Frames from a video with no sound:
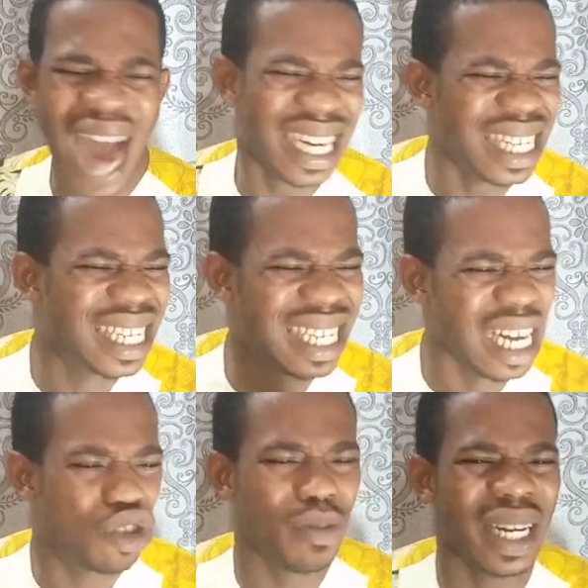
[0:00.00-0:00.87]
and he
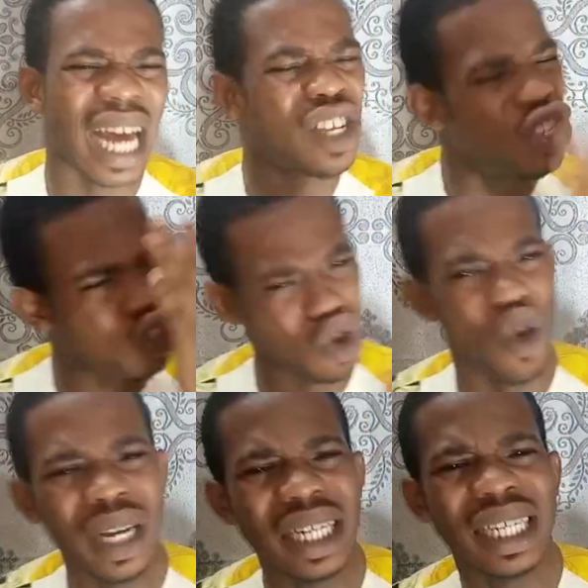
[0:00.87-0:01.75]
said to me that,
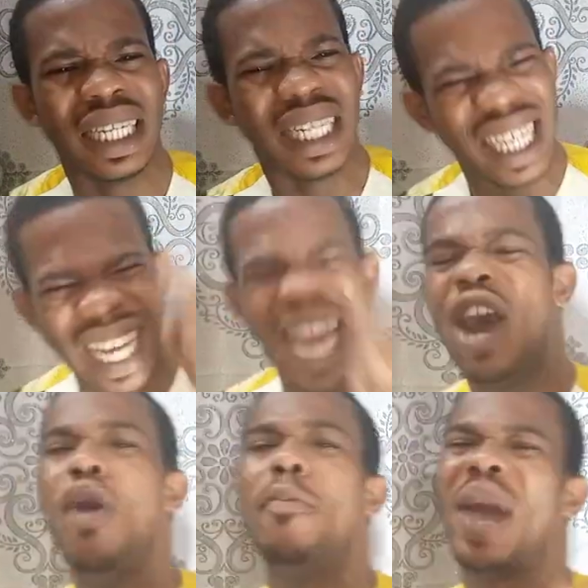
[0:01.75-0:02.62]
son,
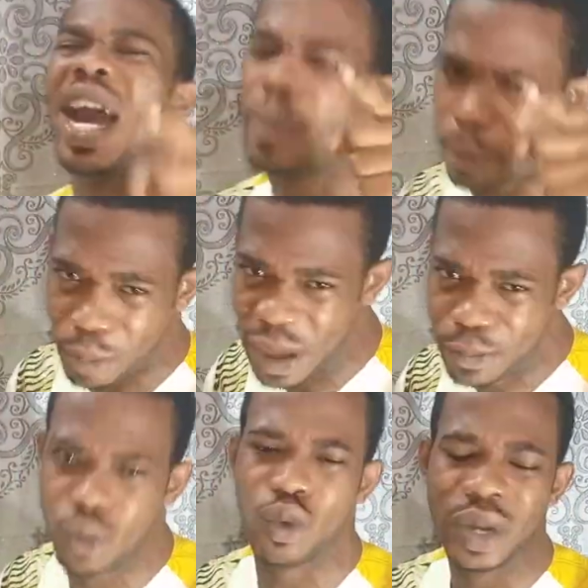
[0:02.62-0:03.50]
tell my
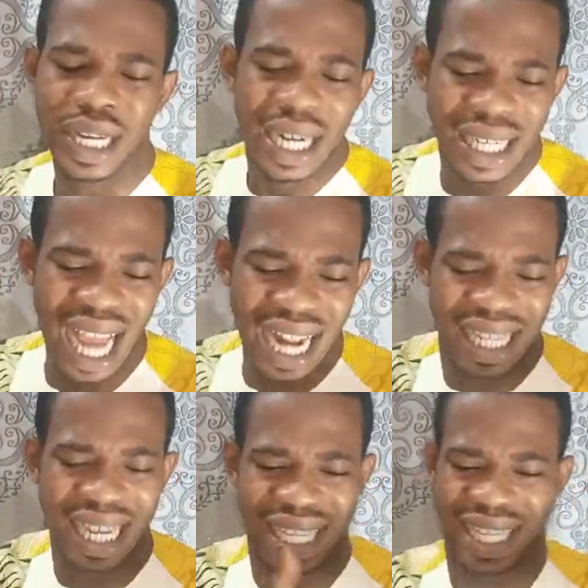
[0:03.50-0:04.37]
people
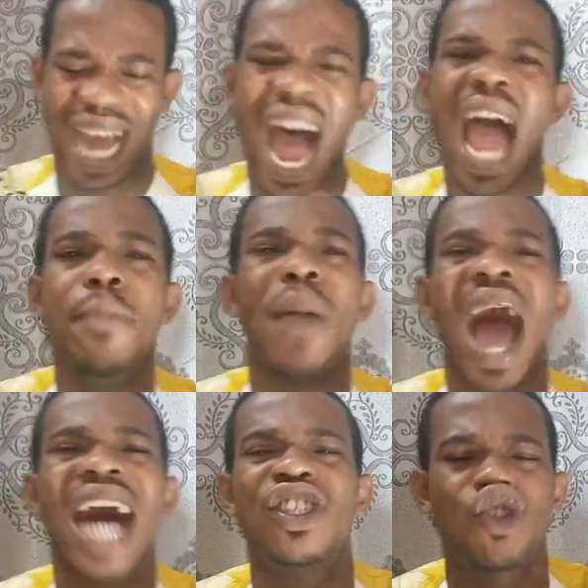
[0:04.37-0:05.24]
that the time
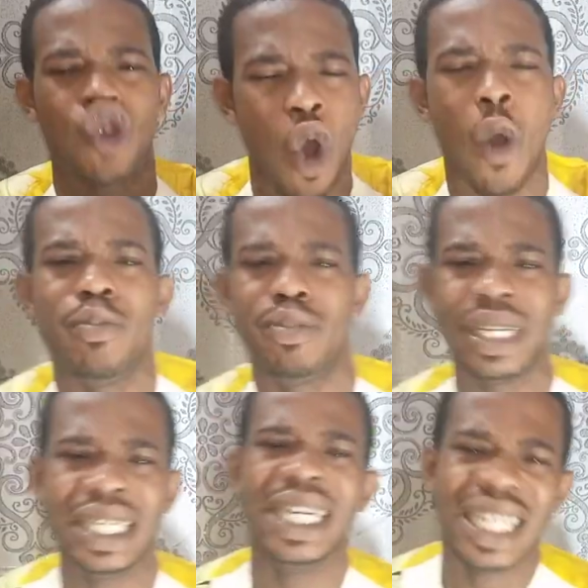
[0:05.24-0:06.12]
has come.
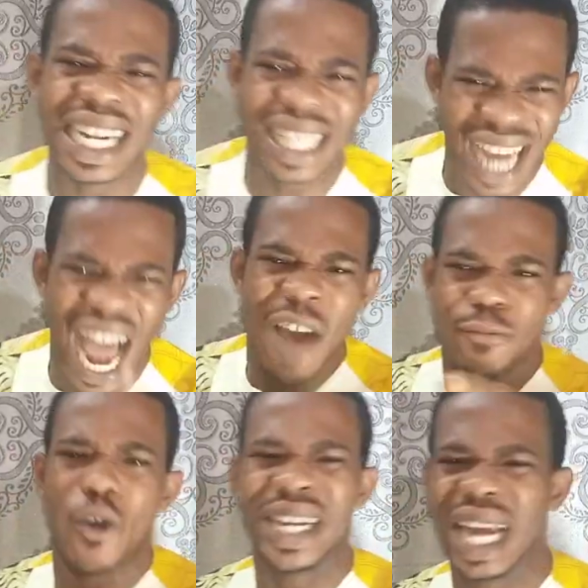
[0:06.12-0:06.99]
The time
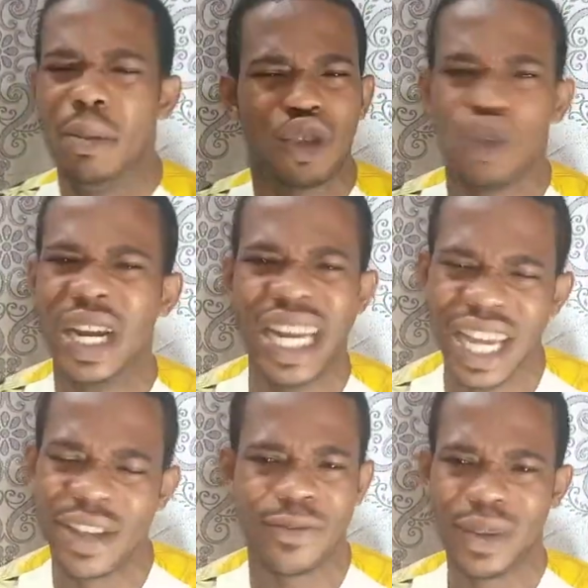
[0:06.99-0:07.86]
for them to
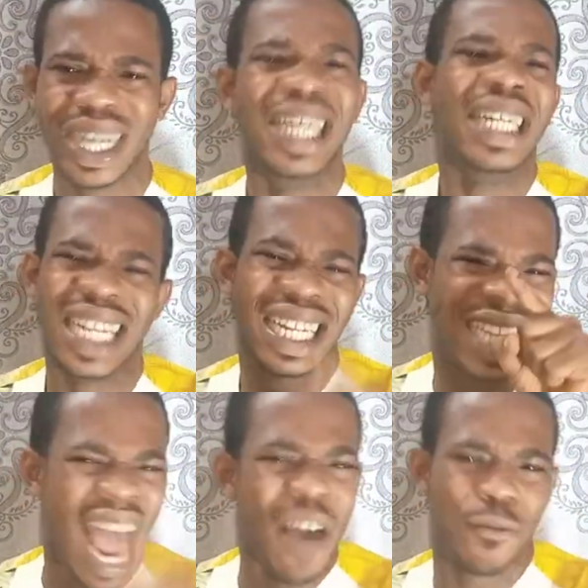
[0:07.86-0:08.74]
leave. The
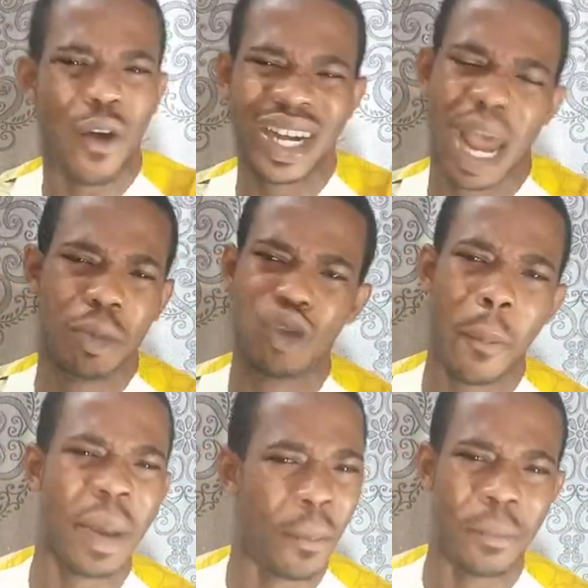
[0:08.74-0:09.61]
time for them
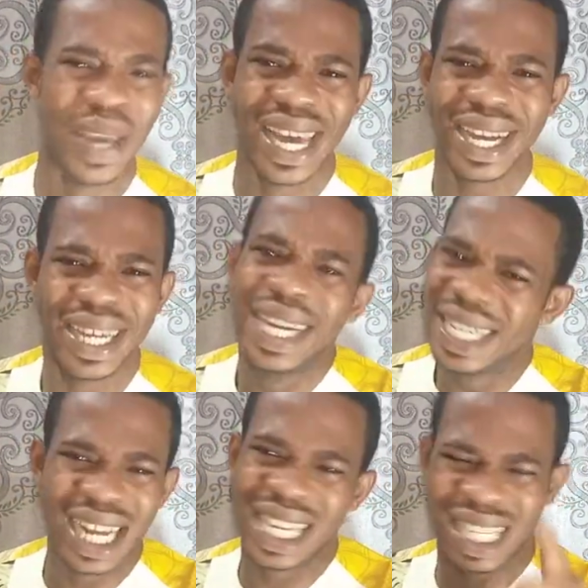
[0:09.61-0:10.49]
to prepare.
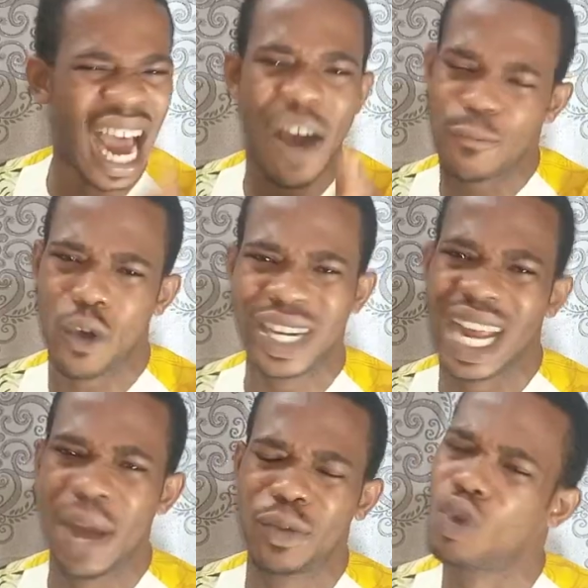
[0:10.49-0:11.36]
The time for
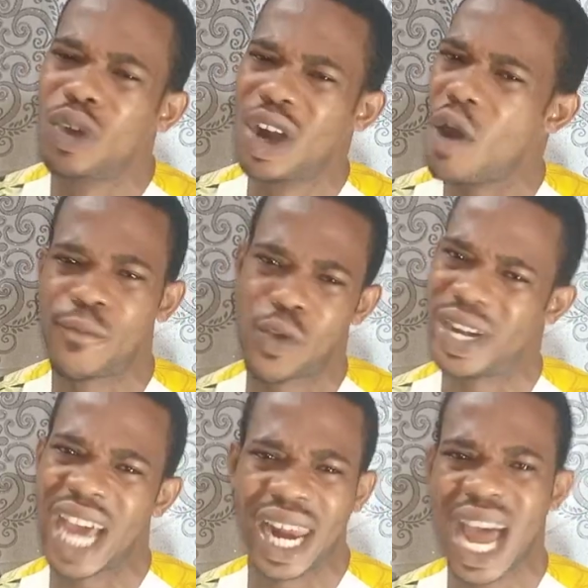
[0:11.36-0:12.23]
them to run
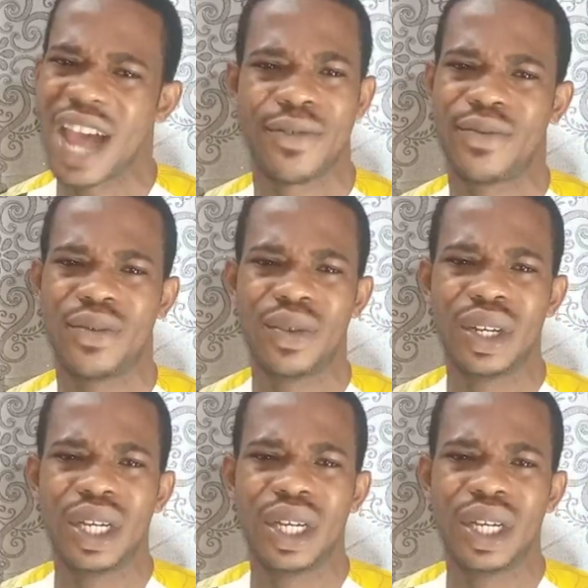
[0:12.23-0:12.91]
for their life.